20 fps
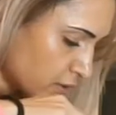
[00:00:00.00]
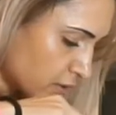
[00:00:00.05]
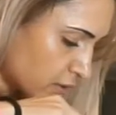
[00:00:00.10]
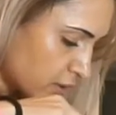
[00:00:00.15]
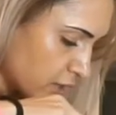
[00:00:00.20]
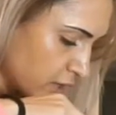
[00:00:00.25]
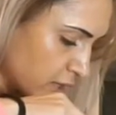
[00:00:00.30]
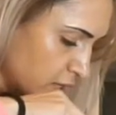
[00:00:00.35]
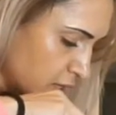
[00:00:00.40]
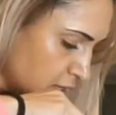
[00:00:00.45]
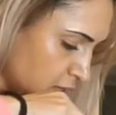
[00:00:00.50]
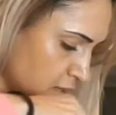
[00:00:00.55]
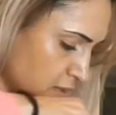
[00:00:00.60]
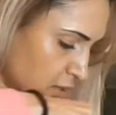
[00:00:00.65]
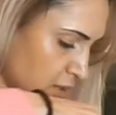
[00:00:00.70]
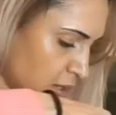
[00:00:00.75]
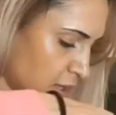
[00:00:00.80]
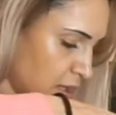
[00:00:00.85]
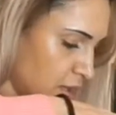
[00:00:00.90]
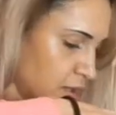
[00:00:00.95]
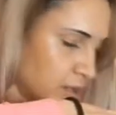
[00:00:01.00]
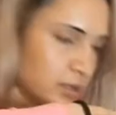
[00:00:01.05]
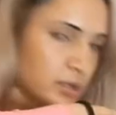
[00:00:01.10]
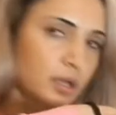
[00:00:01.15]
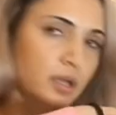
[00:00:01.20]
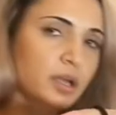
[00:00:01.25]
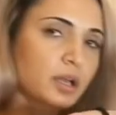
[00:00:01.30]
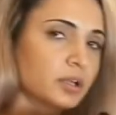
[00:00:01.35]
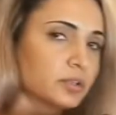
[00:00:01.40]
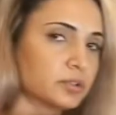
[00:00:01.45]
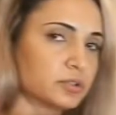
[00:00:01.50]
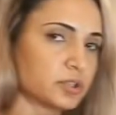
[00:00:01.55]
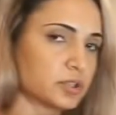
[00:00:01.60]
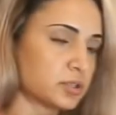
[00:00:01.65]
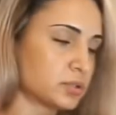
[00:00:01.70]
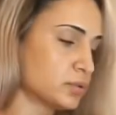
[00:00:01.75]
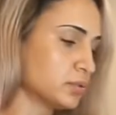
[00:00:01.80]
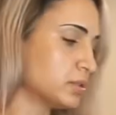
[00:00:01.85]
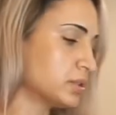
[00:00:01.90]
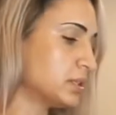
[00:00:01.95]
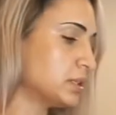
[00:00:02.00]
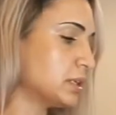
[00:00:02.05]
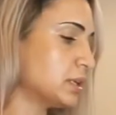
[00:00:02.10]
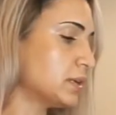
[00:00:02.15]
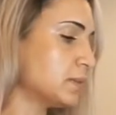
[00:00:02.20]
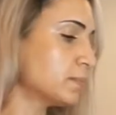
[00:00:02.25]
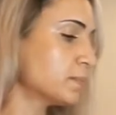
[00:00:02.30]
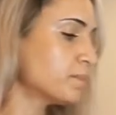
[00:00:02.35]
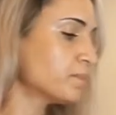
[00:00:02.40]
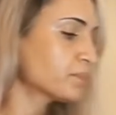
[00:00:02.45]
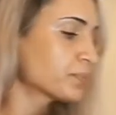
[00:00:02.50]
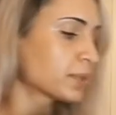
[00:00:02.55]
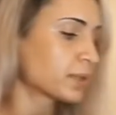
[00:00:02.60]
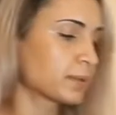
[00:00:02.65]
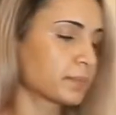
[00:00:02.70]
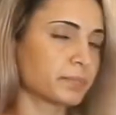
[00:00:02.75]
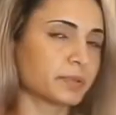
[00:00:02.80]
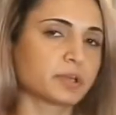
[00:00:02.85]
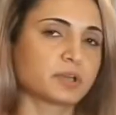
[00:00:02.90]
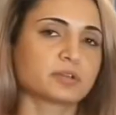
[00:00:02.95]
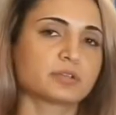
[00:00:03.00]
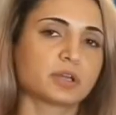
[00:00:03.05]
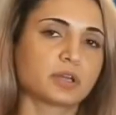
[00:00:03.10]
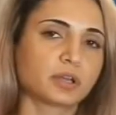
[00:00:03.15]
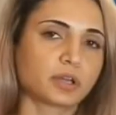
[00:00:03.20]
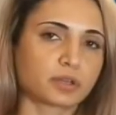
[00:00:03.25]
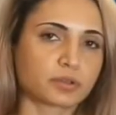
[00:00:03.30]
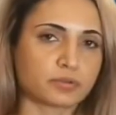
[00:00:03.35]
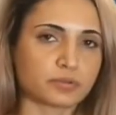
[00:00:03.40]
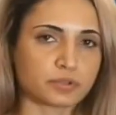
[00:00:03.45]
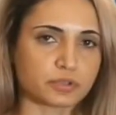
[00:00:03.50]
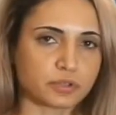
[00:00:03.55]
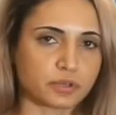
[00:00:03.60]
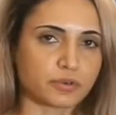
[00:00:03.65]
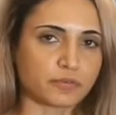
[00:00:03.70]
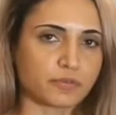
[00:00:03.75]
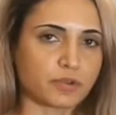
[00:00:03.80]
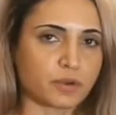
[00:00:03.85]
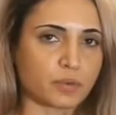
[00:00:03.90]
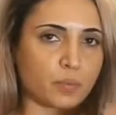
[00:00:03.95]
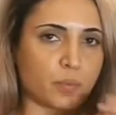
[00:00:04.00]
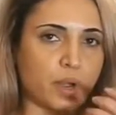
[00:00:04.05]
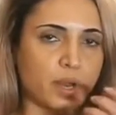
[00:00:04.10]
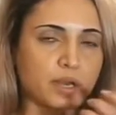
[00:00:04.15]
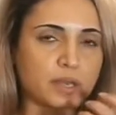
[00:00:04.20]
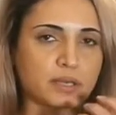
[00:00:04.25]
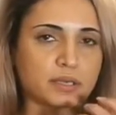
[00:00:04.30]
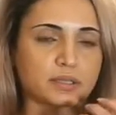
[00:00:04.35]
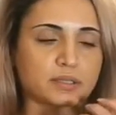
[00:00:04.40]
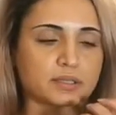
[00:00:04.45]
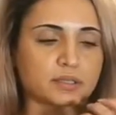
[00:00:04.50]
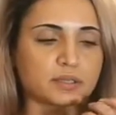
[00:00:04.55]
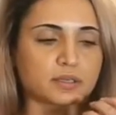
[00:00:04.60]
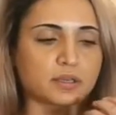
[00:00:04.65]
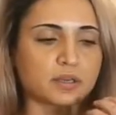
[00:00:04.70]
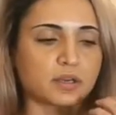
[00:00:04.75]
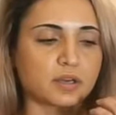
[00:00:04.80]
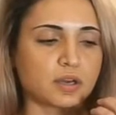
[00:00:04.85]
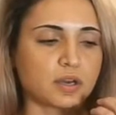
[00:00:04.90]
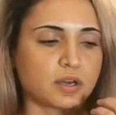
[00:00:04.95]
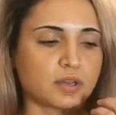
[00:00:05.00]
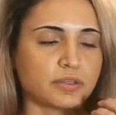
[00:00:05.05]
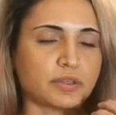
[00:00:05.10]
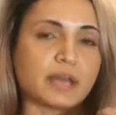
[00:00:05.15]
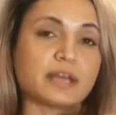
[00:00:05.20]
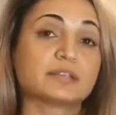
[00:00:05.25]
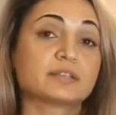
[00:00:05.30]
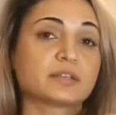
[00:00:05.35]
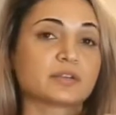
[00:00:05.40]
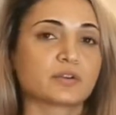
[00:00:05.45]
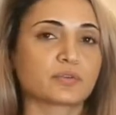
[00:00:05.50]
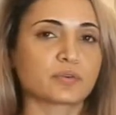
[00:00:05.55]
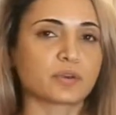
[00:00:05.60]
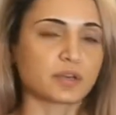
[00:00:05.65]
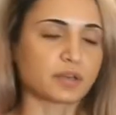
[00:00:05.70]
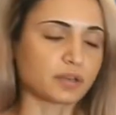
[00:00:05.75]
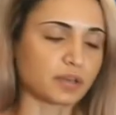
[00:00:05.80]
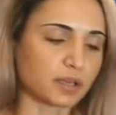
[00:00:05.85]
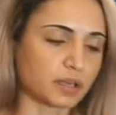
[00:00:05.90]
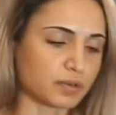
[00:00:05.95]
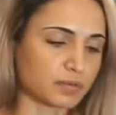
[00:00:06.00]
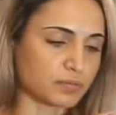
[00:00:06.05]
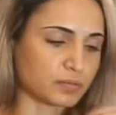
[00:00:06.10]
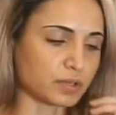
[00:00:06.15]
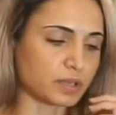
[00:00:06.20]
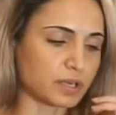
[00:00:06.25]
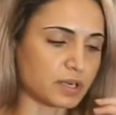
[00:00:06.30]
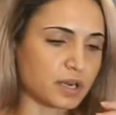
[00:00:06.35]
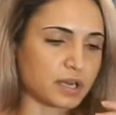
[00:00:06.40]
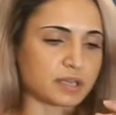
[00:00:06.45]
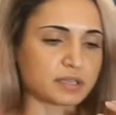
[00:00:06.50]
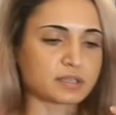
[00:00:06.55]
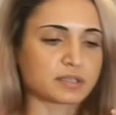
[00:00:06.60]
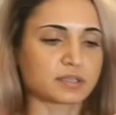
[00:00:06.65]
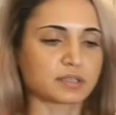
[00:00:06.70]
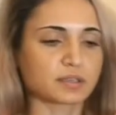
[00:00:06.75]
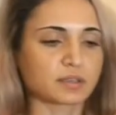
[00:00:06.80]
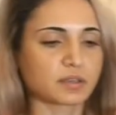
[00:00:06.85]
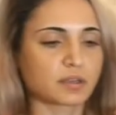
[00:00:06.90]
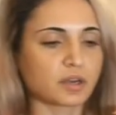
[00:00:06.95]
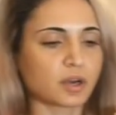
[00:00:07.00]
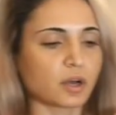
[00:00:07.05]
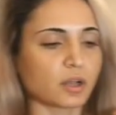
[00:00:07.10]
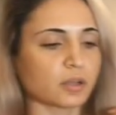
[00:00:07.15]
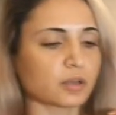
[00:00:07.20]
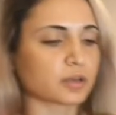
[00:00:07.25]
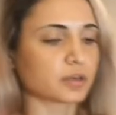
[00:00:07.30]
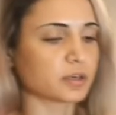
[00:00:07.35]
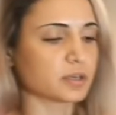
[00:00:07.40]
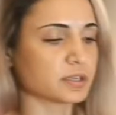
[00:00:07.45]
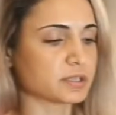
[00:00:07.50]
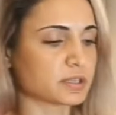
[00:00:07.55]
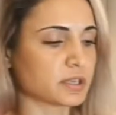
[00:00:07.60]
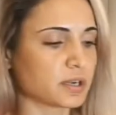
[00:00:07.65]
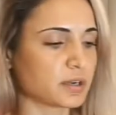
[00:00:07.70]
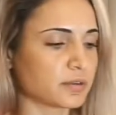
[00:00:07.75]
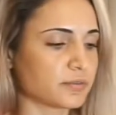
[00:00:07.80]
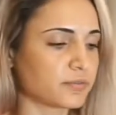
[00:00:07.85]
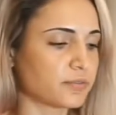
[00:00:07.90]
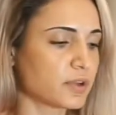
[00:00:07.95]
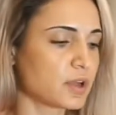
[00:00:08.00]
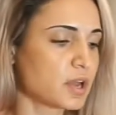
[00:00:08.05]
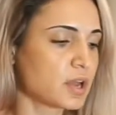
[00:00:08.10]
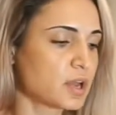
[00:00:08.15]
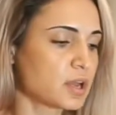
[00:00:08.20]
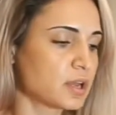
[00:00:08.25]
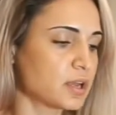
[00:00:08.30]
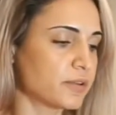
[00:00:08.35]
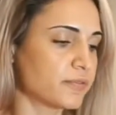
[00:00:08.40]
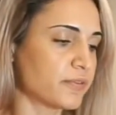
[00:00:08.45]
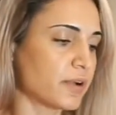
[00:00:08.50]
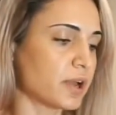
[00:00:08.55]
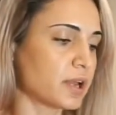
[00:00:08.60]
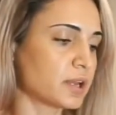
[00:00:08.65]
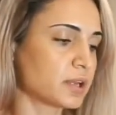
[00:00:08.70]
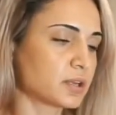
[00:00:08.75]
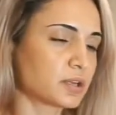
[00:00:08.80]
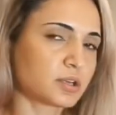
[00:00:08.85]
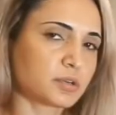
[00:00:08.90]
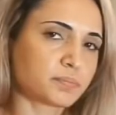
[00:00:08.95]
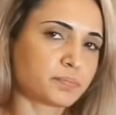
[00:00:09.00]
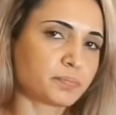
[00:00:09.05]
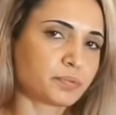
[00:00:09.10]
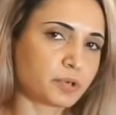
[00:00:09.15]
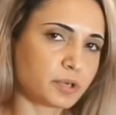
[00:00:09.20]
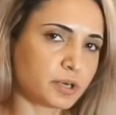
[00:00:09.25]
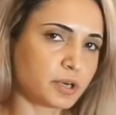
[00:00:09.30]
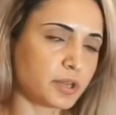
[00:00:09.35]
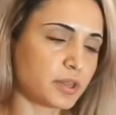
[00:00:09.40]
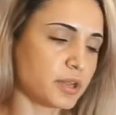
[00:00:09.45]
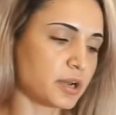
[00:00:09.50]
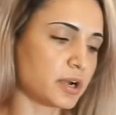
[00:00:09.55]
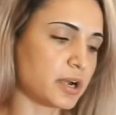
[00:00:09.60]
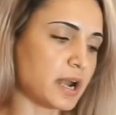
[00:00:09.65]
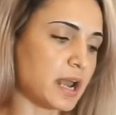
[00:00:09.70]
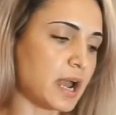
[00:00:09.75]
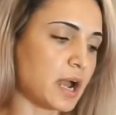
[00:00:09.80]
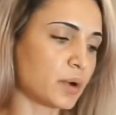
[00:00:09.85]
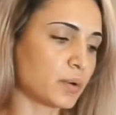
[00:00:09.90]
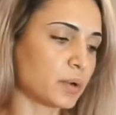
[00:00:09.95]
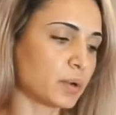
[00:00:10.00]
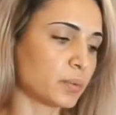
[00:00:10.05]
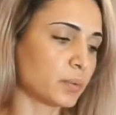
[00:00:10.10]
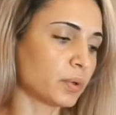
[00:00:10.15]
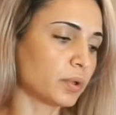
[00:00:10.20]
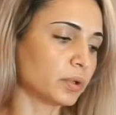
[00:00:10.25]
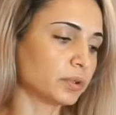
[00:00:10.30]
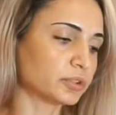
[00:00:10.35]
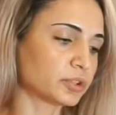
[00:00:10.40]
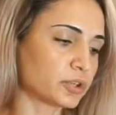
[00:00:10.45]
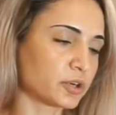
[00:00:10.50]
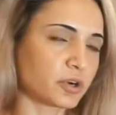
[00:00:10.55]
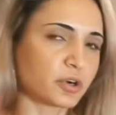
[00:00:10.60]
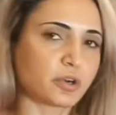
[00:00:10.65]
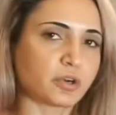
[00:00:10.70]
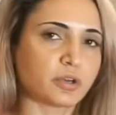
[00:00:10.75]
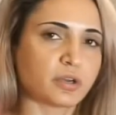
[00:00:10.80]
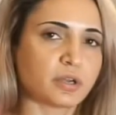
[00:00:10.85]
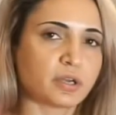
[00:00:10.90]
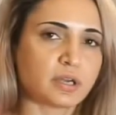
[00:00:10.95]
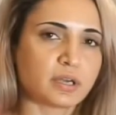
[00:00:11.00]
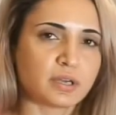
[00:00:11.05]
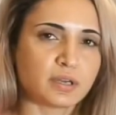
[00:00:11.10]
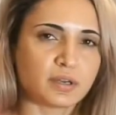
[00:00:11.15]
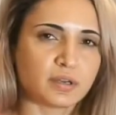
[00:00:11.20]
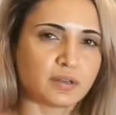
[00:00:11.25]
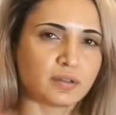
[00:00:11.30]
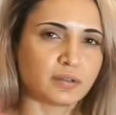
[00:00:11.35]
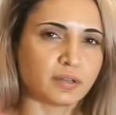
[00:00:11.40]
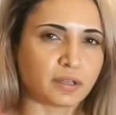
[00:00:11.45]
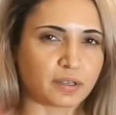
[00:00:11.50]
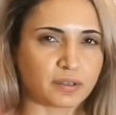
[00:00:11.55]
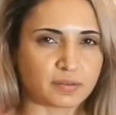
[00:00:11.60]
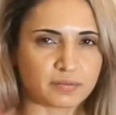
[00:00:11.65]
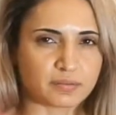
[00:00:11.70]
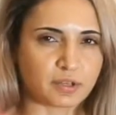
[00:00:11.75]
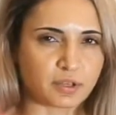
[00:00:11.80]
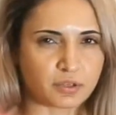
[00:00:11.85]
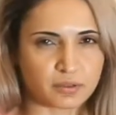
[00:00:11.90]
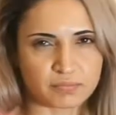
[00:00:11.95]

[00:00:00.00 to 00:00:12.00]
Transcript: the heat, I let the kale just to steam because I like to serve it when it's nice and green, like really nice color, instead of if I put it in there now, it will turn like the,